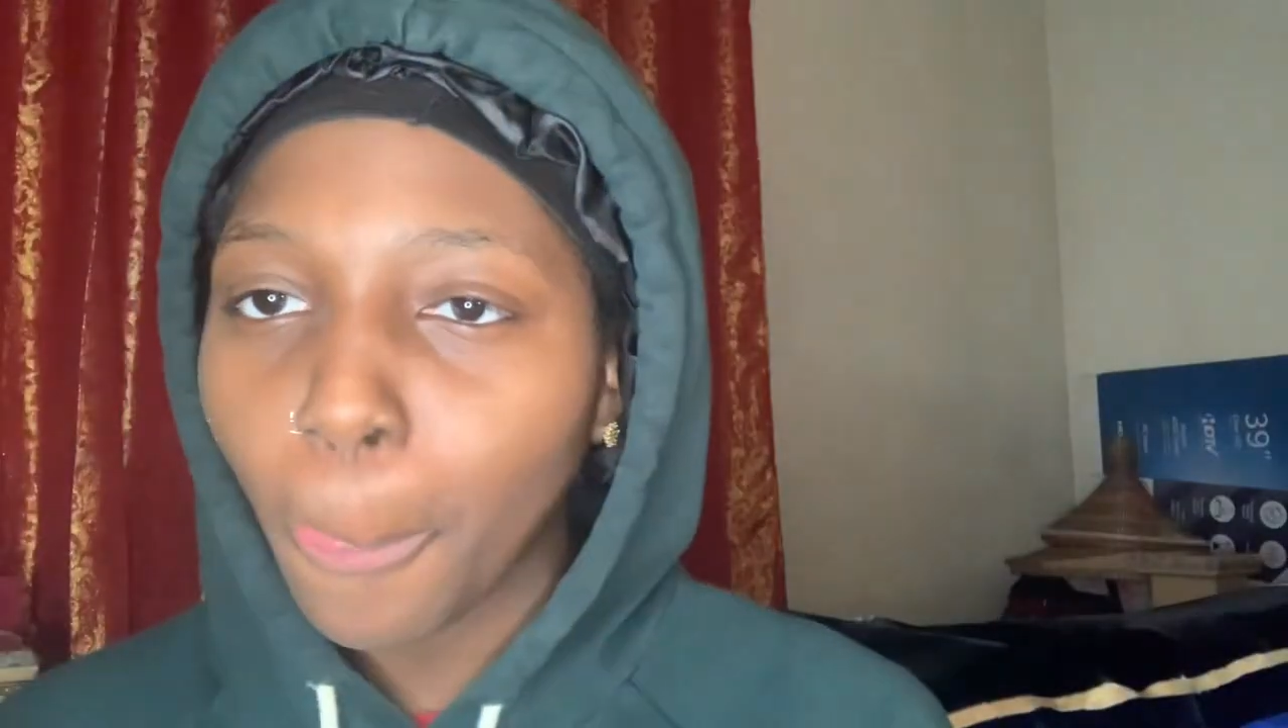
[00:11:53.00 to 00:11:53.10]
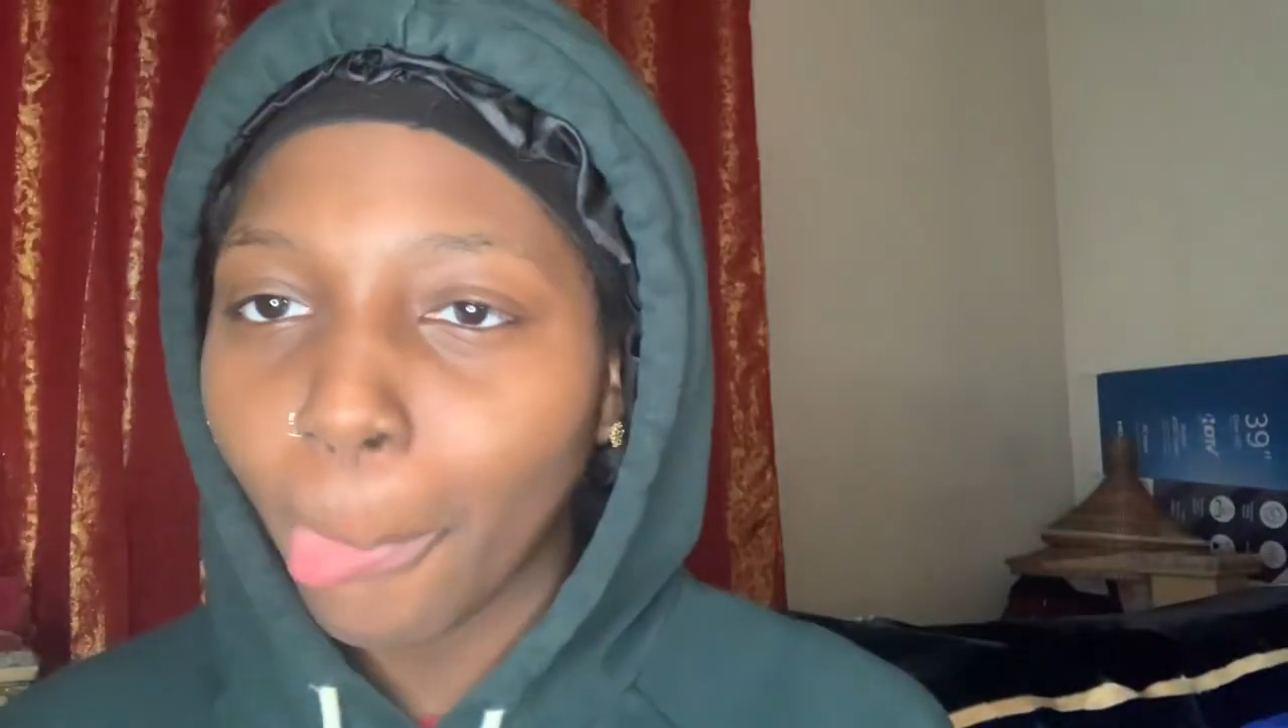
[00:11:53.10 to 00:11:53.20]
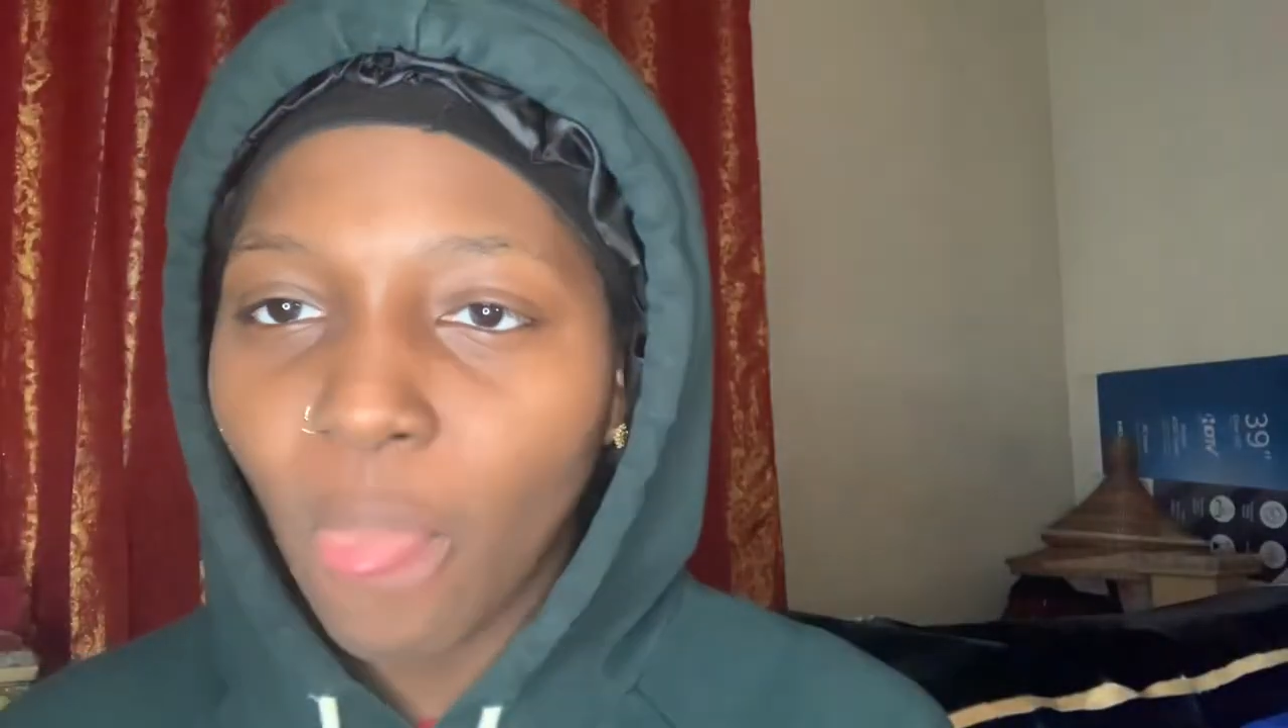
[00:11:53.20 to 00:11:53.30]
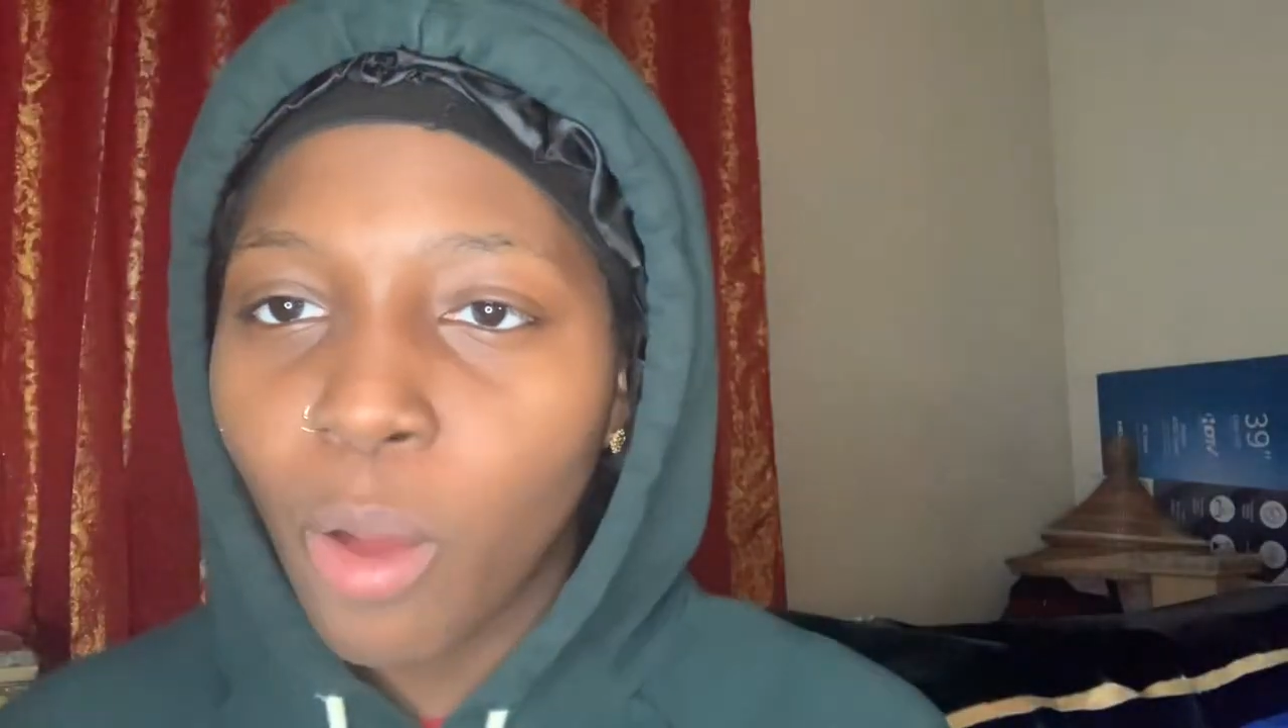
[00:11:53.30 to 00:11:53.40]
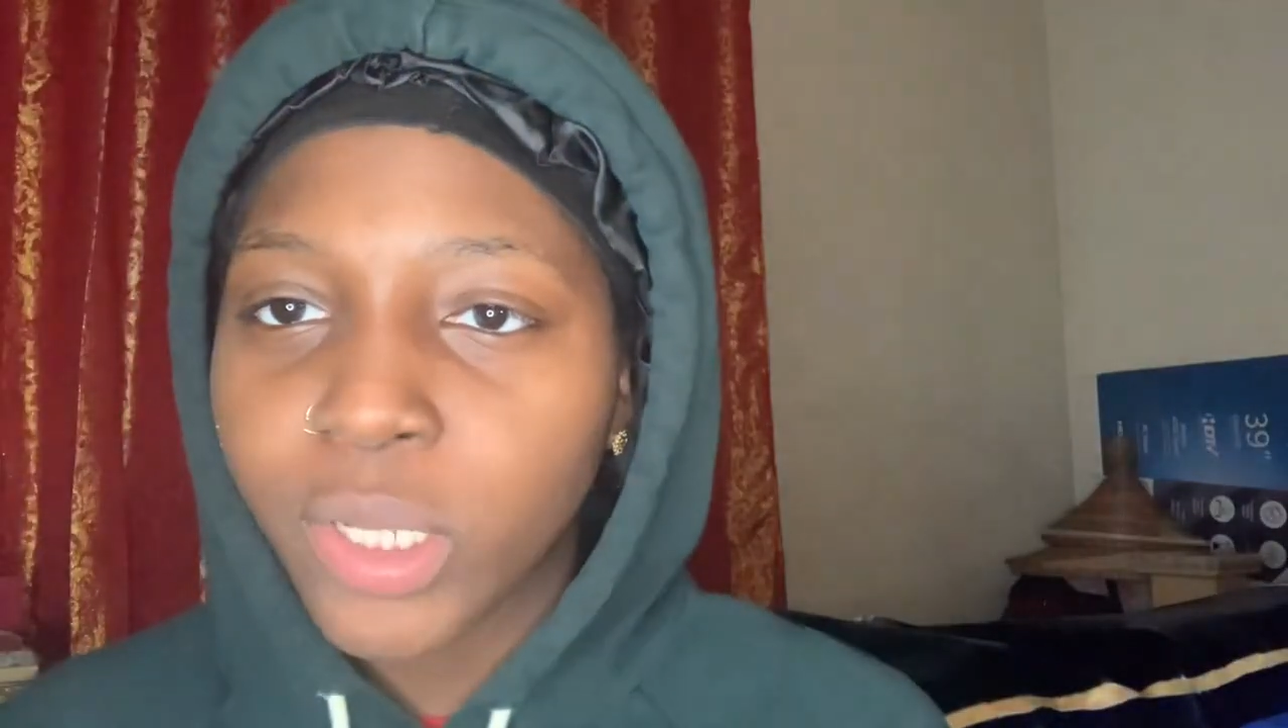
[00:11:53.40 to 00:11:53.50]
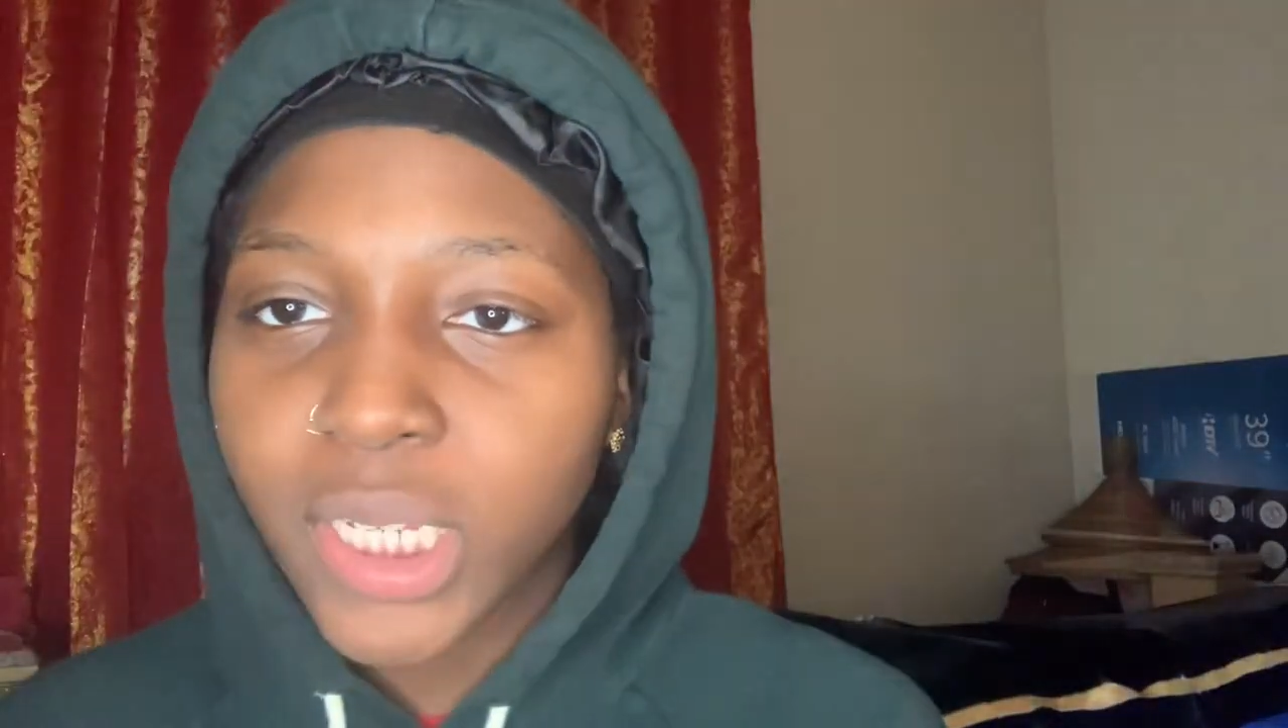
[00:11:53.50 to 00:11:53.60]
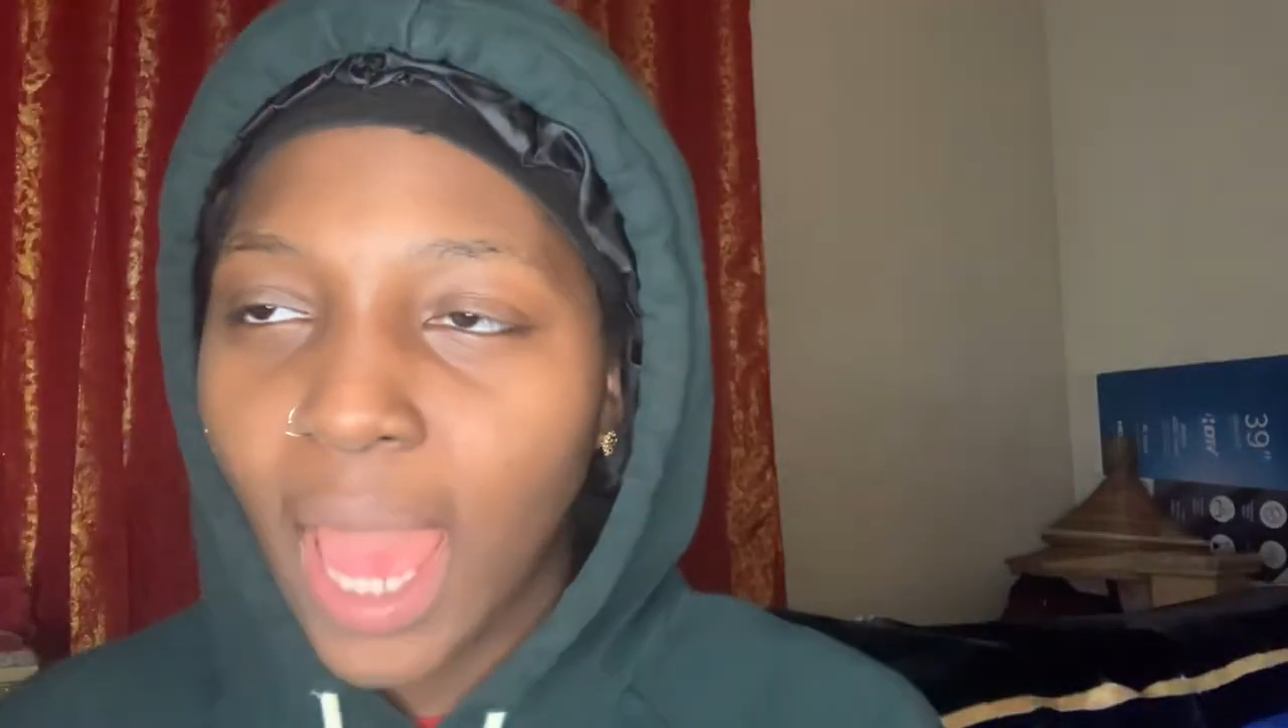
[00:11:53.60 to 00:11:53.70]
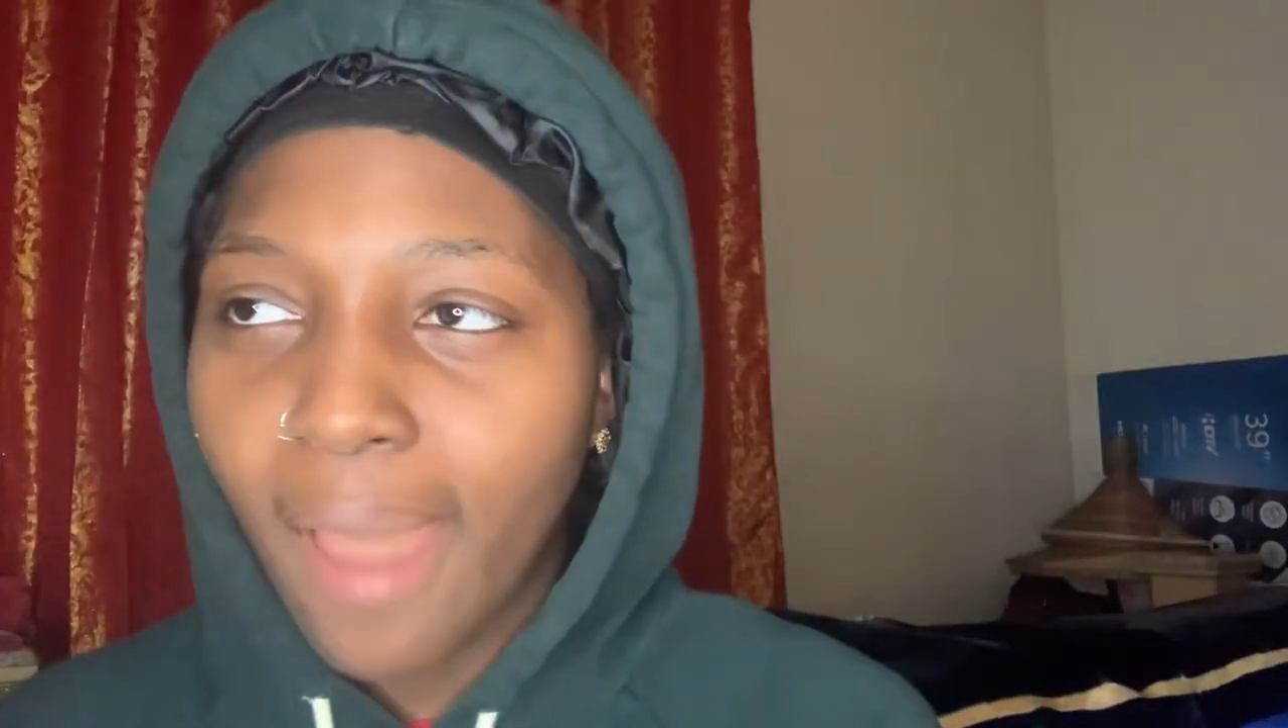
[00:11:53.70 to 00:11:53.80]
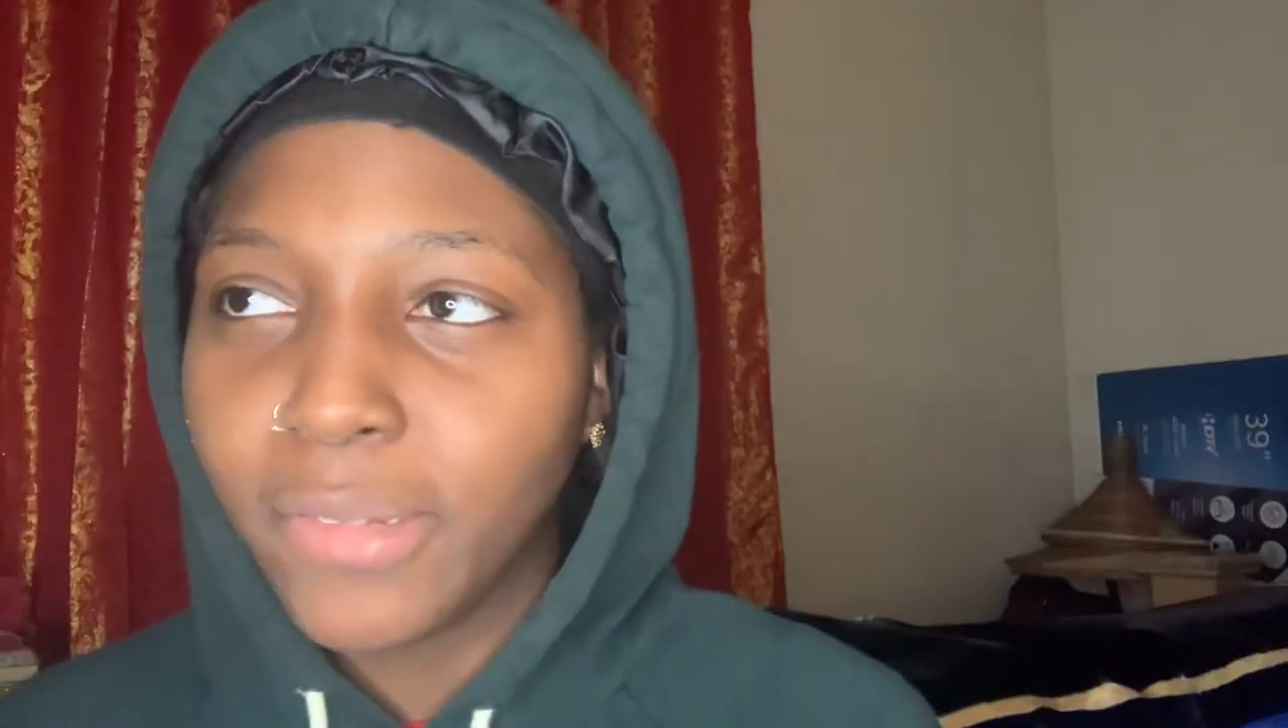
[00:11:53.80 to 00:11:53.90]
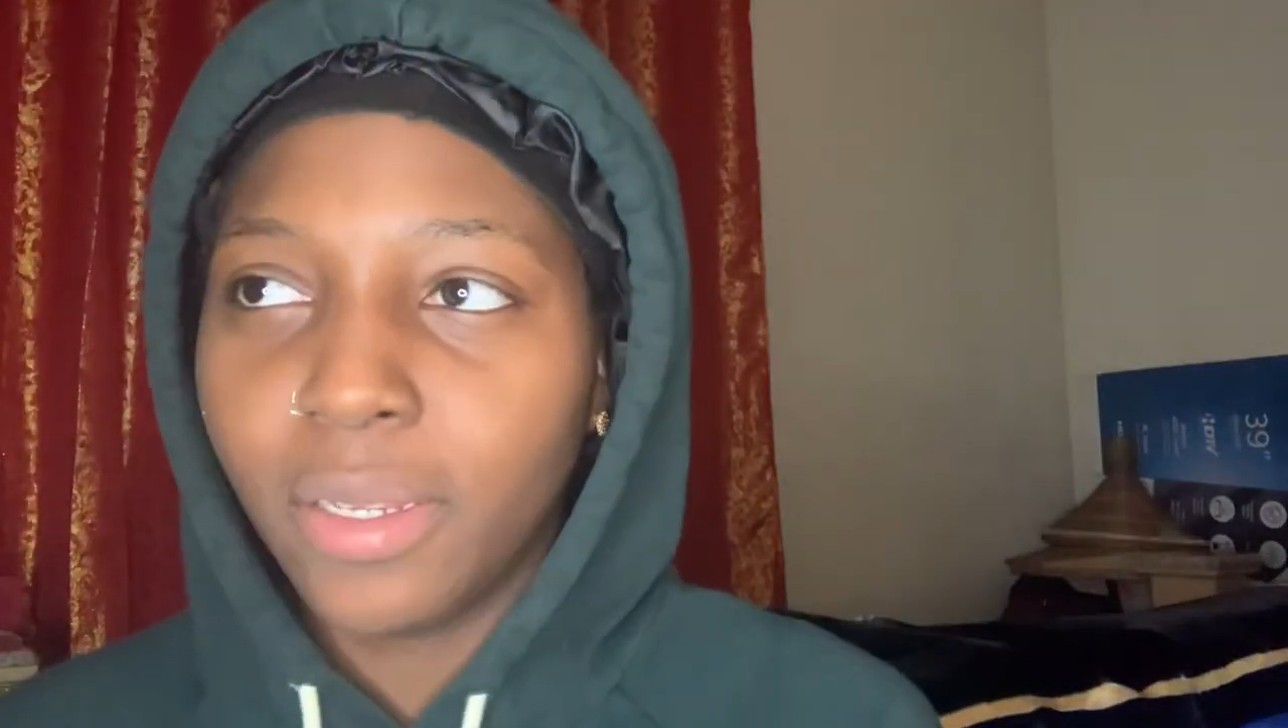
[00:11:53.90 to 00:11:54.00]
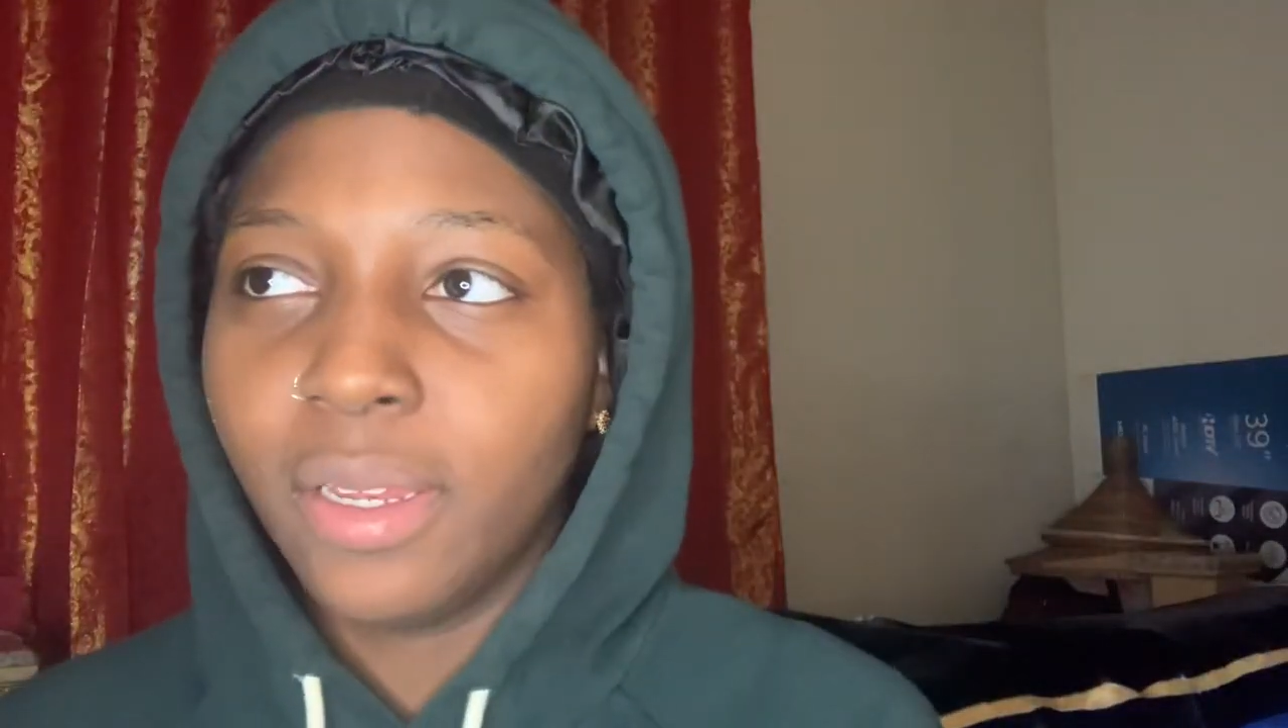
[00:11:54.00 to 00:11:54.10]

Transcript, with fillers: I wasn't having it.